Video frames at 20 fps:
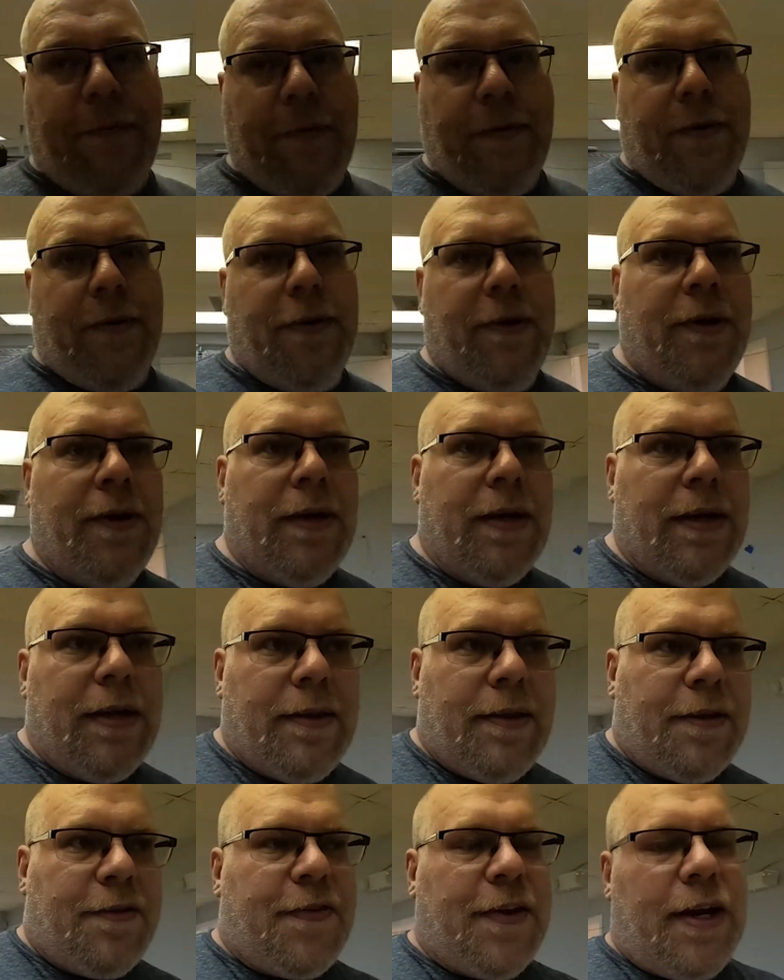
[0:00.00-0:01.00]
for
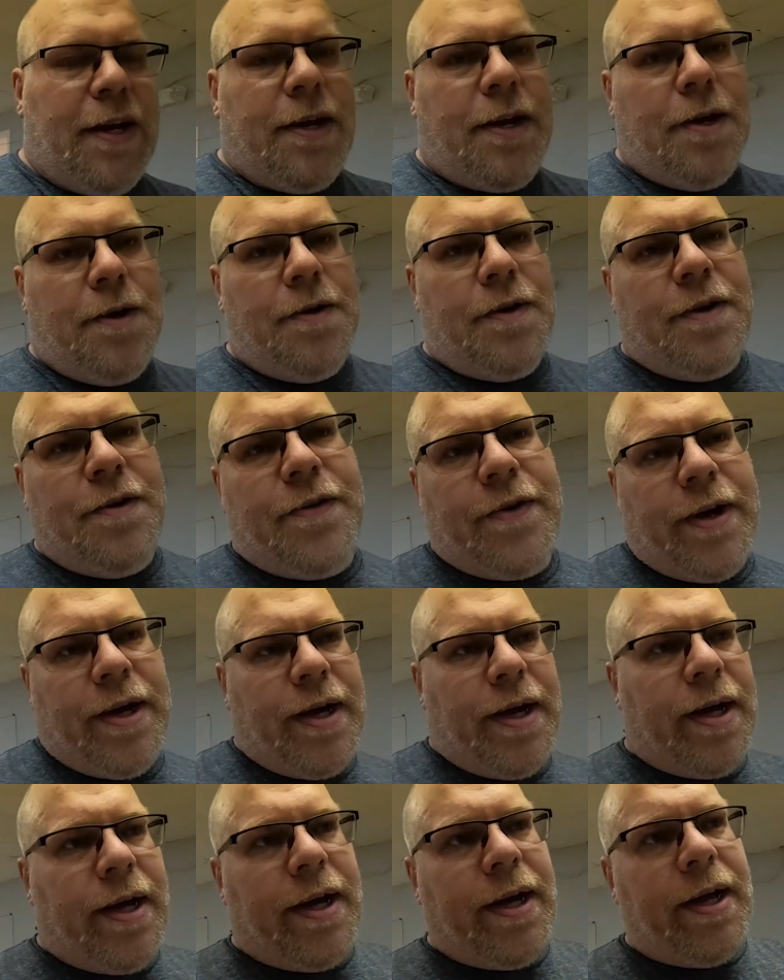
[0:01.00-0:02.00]
the silicone to
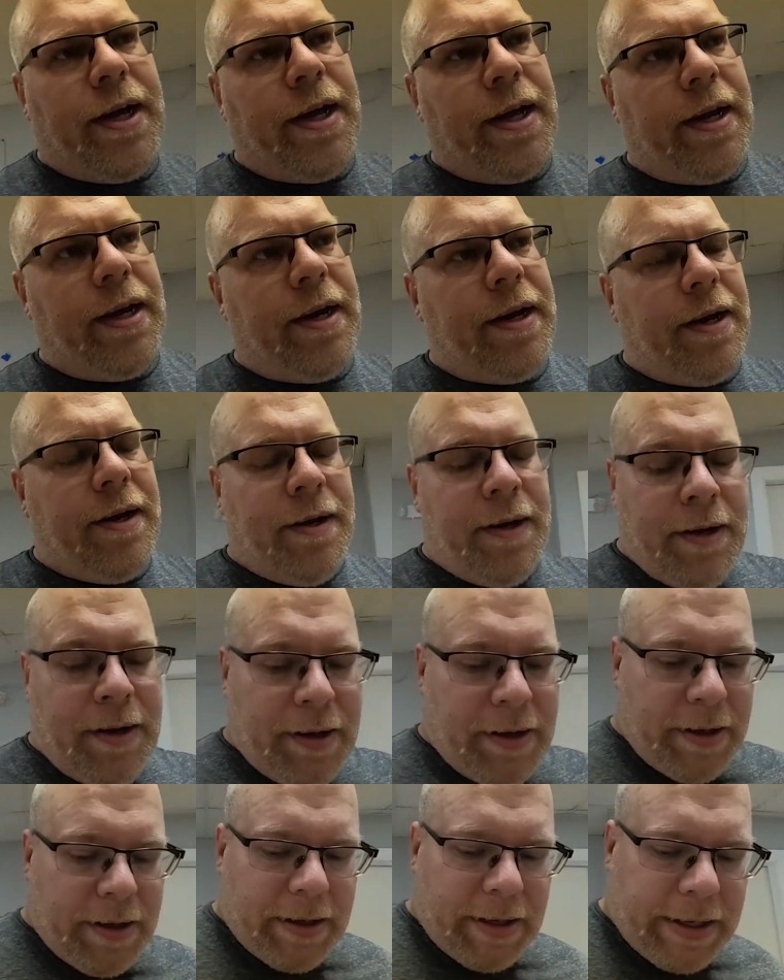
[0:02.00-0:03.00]
dry
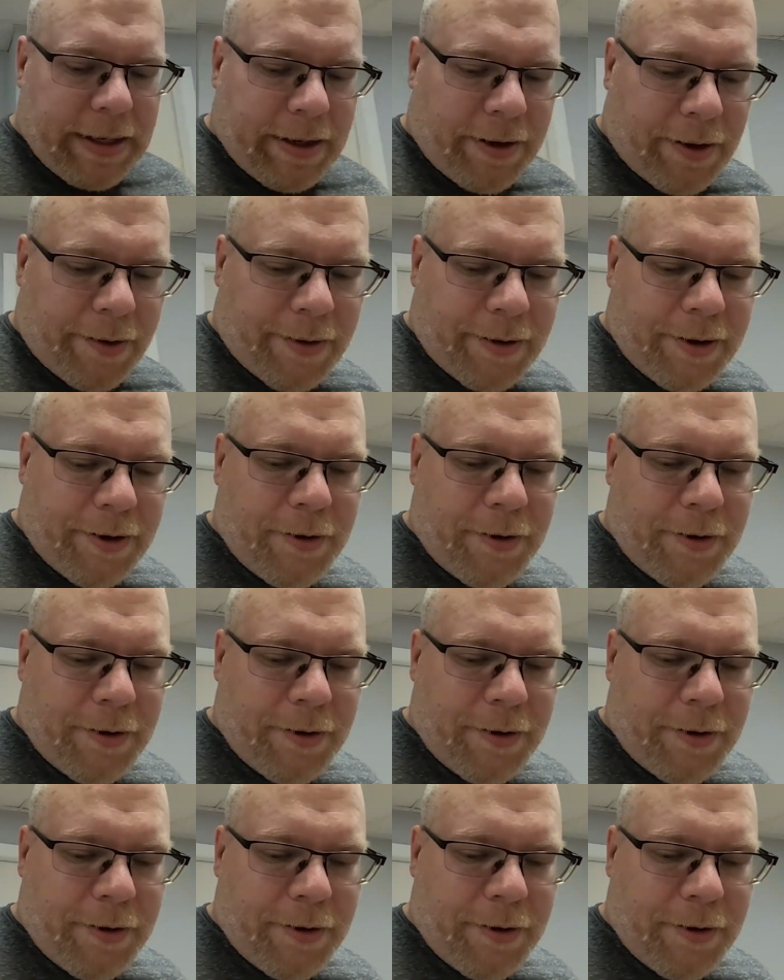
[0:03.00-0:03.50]
and all the